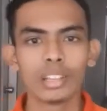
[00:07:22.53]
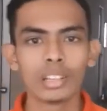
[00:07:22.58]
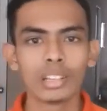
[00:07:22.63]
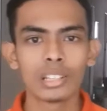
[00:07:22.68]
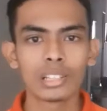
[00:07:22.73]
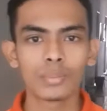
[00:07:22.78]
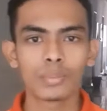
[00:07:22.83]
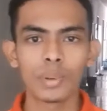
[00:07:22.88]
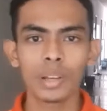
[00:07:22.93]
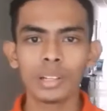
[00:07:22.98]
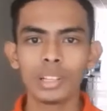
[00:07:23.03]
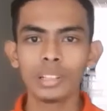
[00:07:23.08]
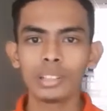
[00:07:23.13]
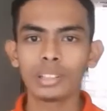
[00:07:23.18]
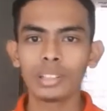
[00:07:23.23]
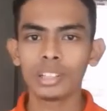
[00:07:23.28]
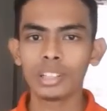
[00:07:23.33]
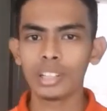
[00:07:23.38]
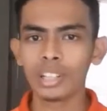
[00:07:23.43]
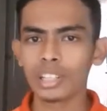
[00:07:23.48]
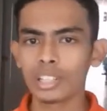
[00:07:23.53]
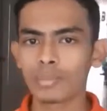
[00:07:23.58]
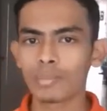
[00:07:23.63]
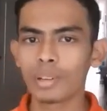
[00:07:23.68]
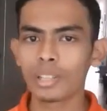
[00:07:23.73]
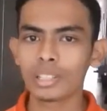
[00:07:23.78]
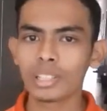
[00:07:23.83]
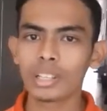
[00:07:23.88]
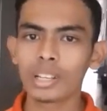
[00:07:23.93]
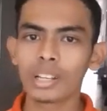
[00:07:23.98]
Spanning tree is
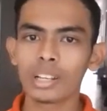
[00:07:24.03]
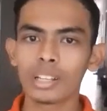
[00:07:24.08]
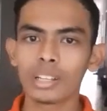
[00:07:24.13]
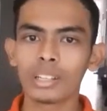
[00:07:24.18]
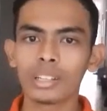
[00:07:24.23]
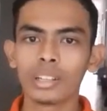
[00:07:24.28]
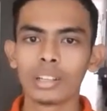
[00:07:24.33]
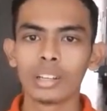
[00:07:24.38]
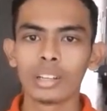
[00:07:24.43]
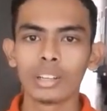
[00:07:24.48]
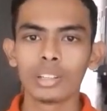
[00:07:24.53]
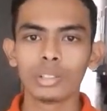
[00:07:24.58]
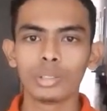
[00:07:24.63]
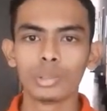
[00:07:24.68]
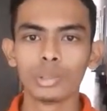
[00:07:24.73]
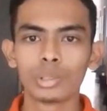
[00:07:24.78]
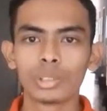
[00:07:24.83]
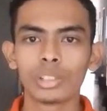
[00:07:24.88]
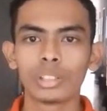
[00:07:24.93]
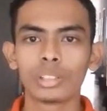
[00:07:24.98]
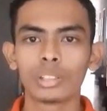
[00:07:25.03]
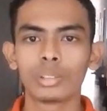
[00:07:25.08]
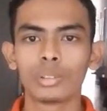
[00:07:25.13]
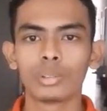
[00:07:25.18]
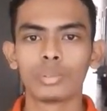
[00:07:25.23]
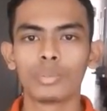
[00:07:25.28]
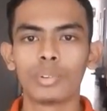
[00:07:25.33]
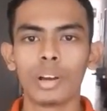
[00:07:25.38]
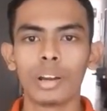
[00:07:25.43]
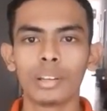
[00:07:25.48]
basically used to
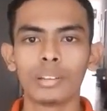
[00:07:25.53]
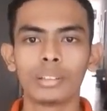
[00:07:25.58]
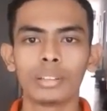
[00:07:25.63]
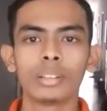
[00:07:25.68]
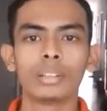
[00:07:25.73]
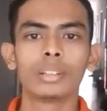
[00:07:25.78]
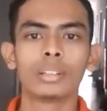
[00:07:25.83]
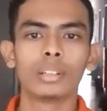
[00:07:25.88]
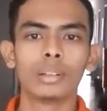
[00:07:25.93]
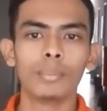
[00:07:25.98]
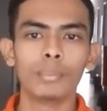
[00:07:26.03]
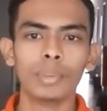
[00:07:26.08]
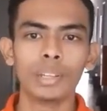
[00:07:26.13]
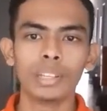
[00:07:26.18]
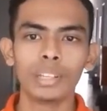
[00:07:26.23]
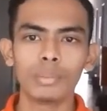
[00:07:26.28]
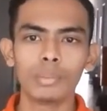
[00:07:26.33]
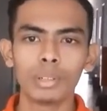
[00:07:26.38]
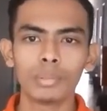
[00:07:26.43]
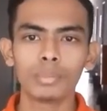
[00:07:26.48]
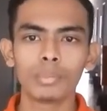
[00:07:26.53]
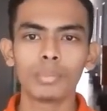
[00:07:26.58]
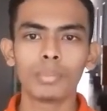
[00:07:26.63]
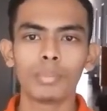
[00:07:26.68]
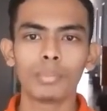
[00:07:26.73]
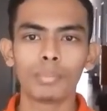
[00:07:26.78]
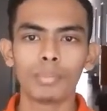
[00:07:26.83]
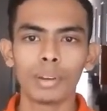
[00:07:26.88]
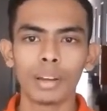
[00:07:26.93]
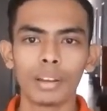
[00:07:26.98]
find a minimum
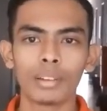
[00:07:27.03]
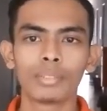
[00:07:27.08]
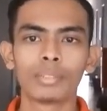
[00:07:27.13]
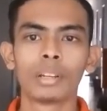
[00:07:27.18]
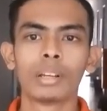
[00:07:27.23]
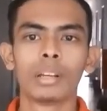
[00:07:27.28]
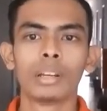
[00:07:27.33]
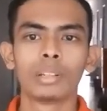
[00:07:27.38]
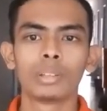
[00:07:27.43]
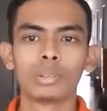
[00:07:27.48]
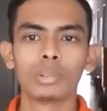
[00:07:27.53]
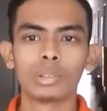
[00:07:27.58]
path to